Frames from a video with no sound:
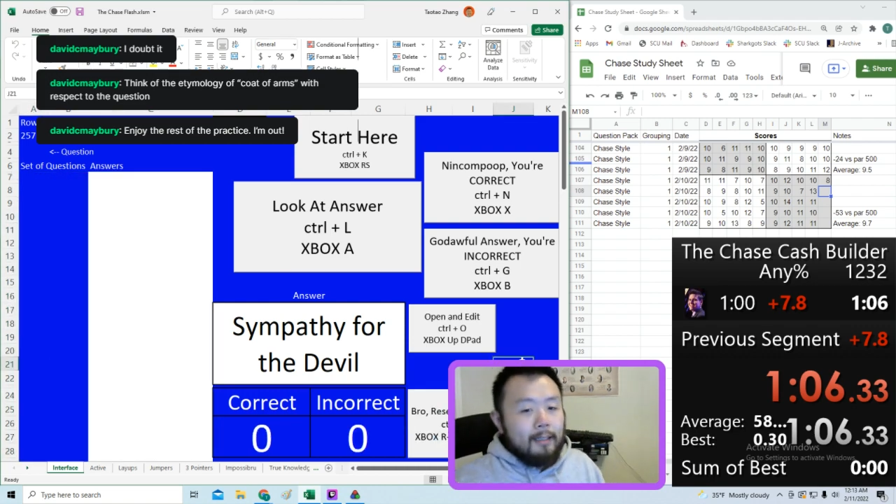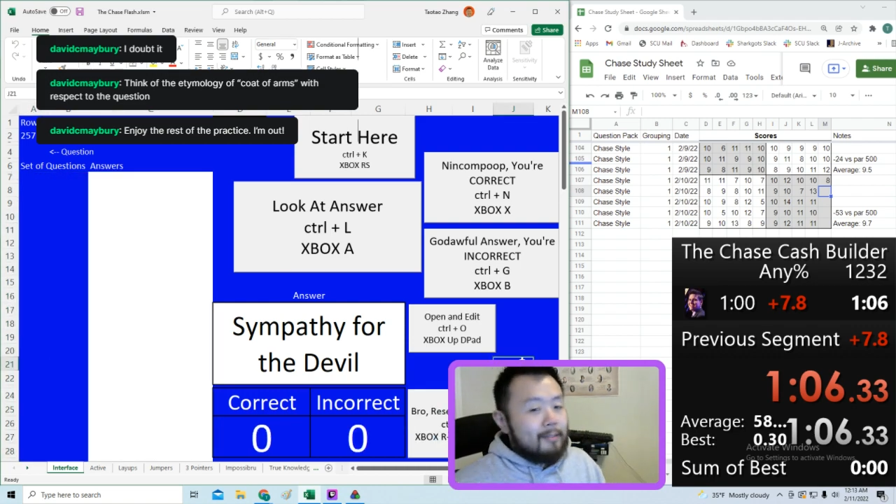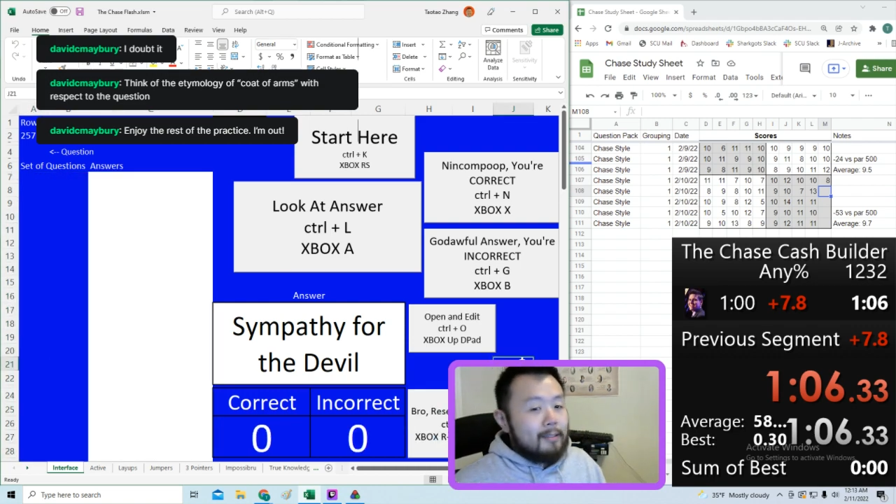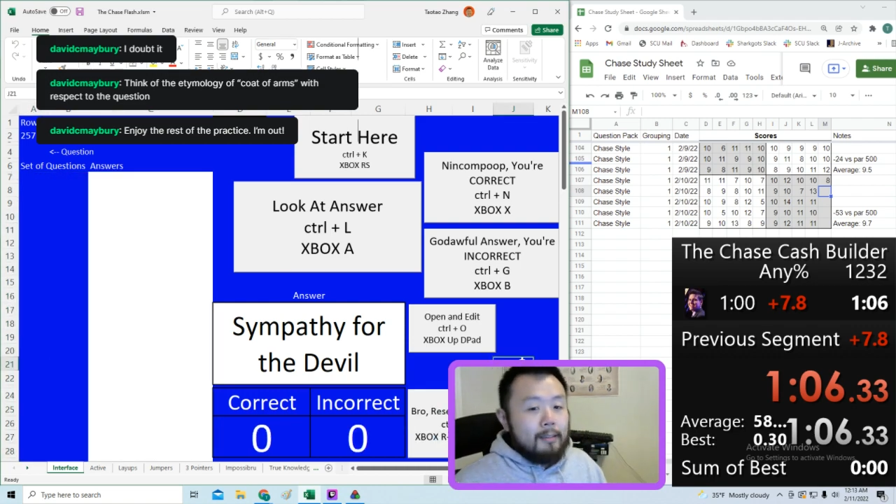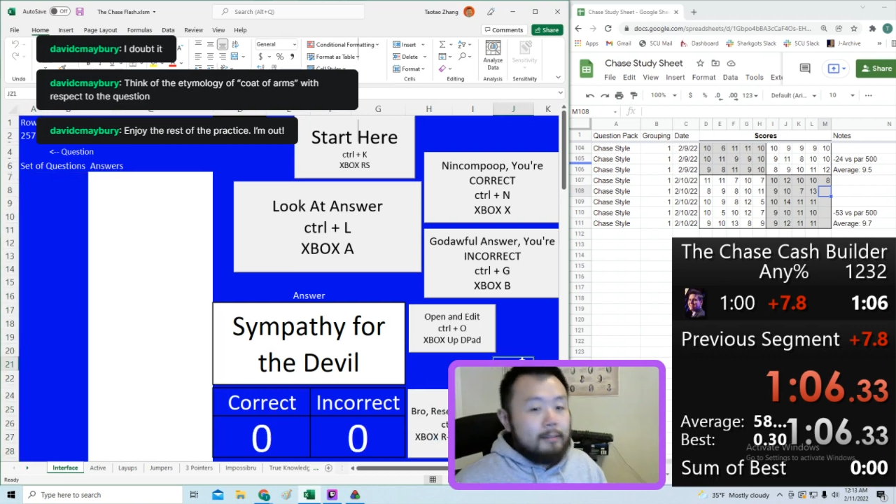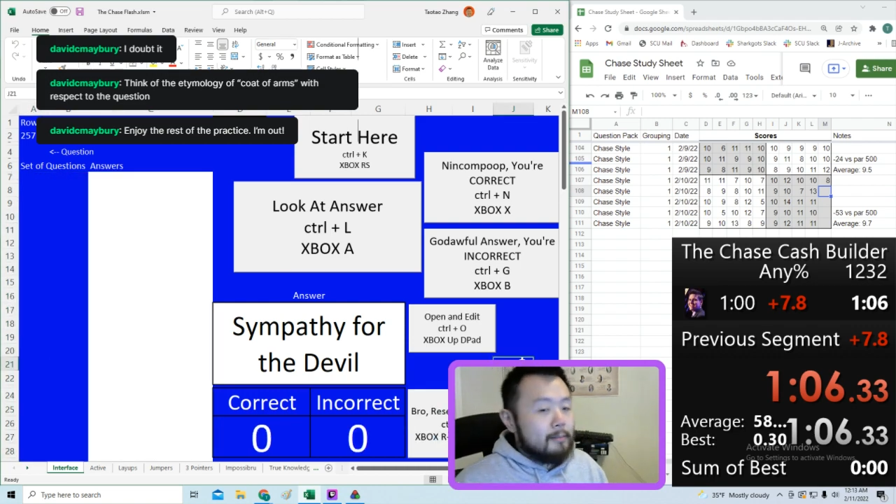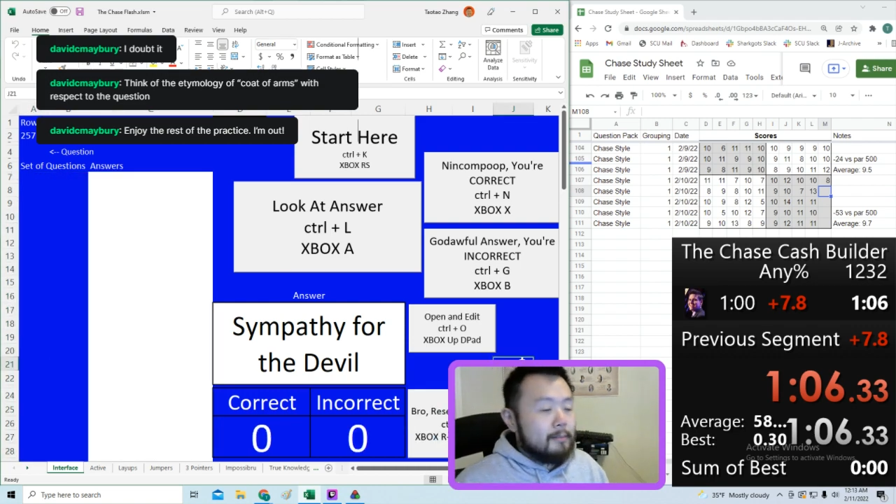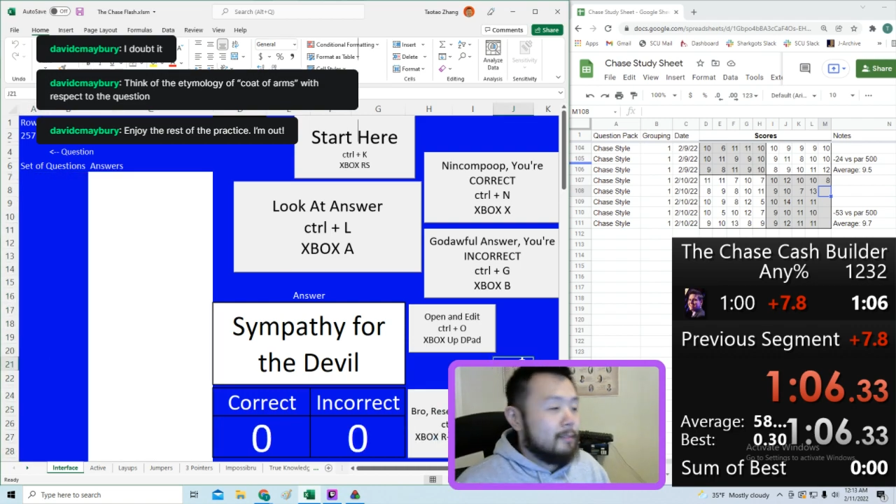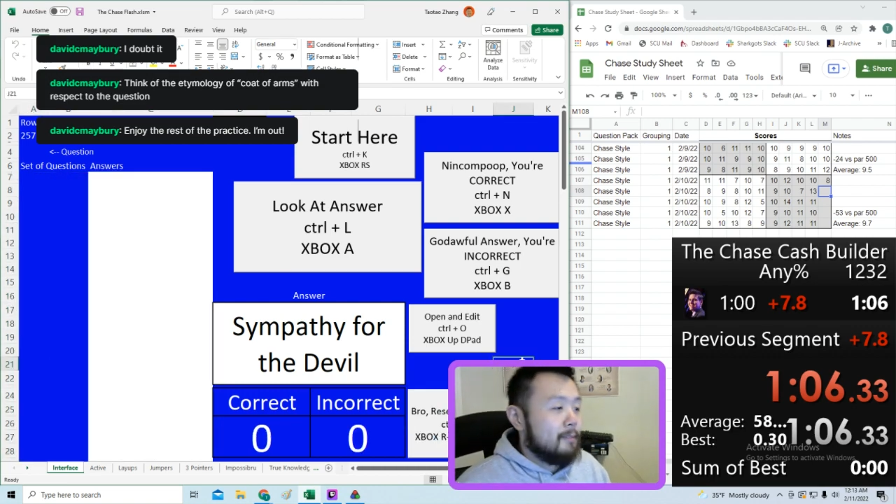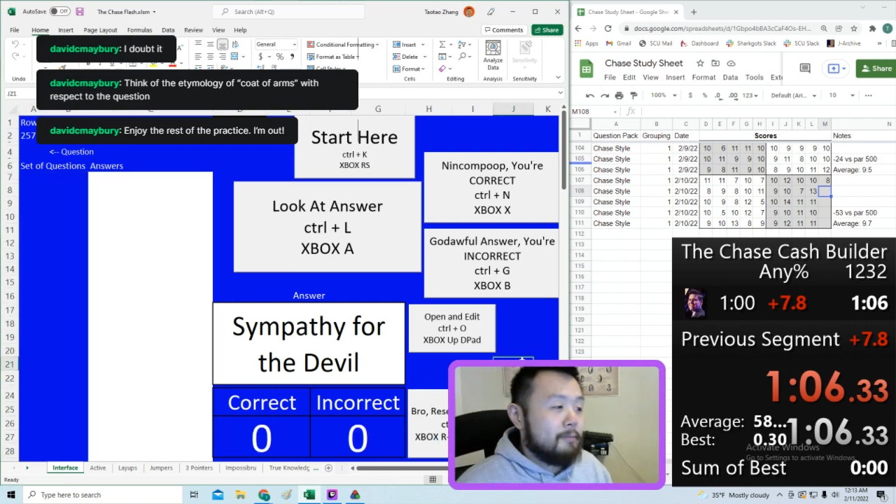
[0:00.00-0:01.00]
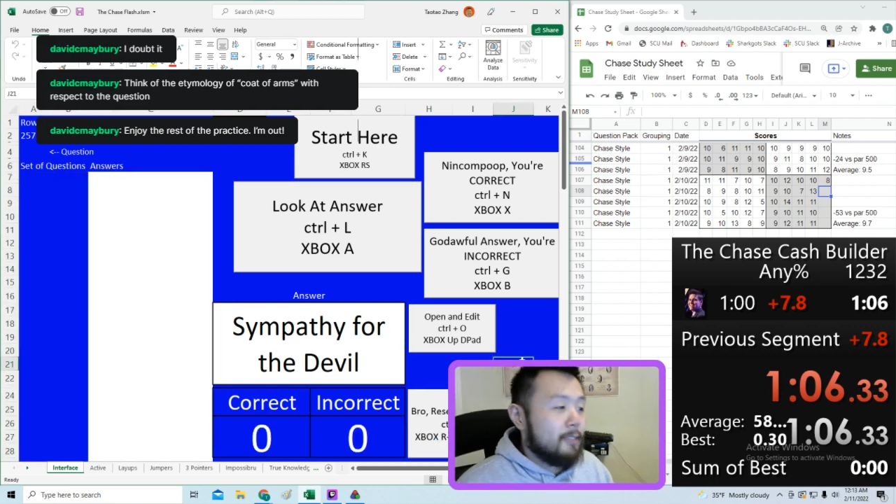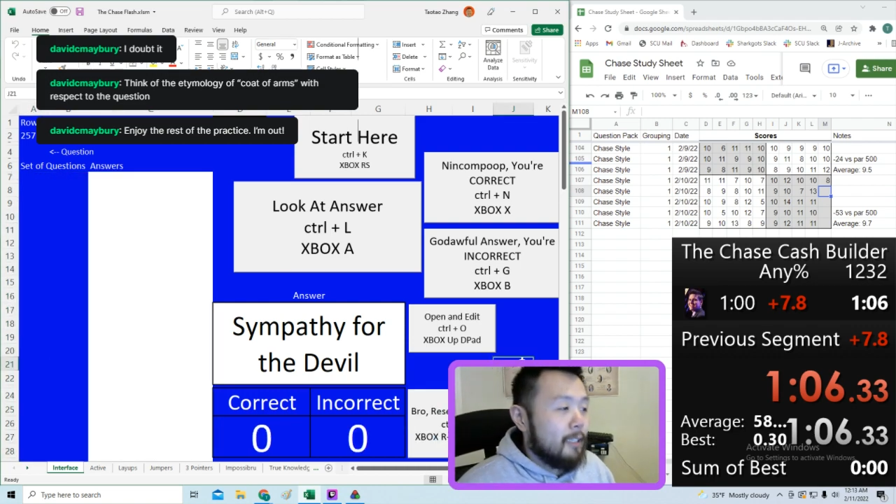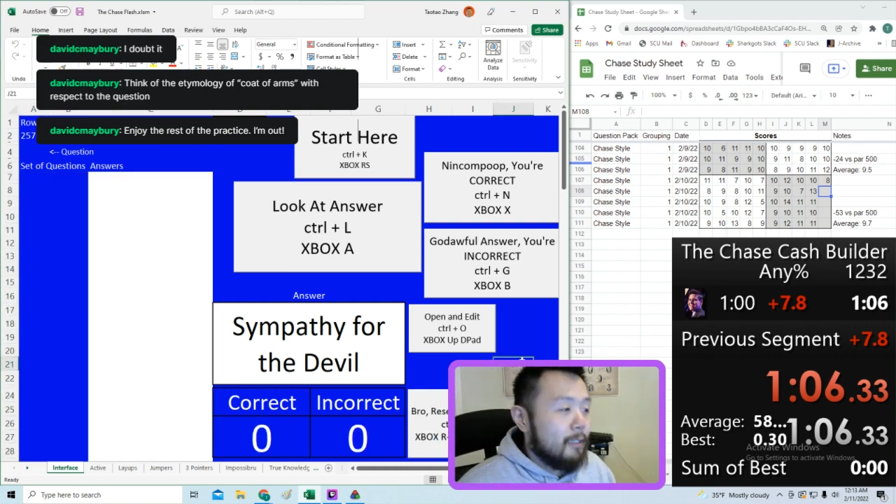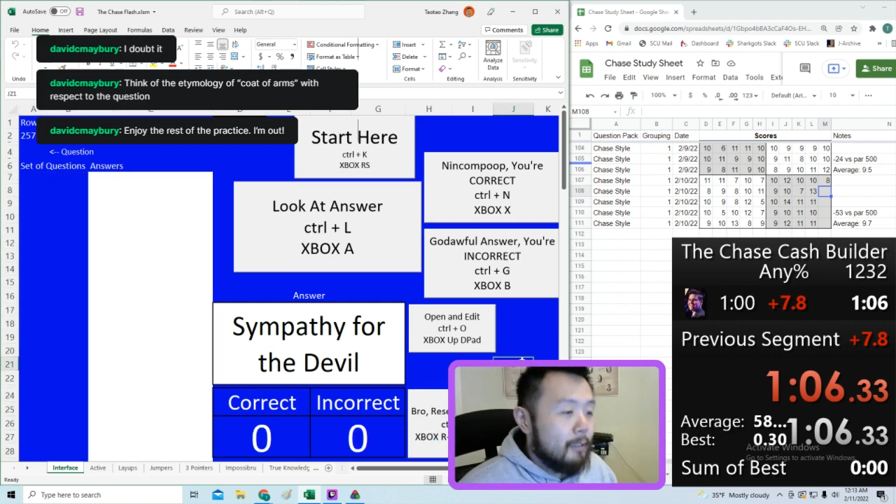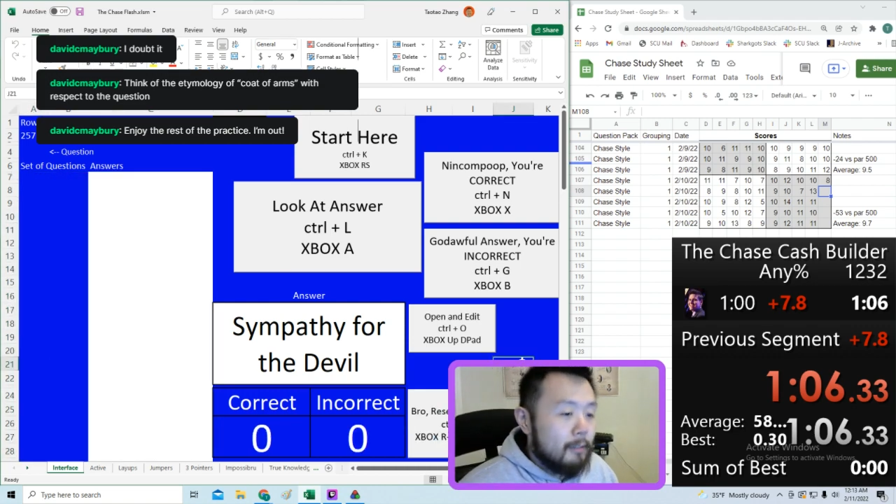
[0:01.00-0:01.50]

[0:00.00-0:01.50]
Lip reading: go. Let's freaking go.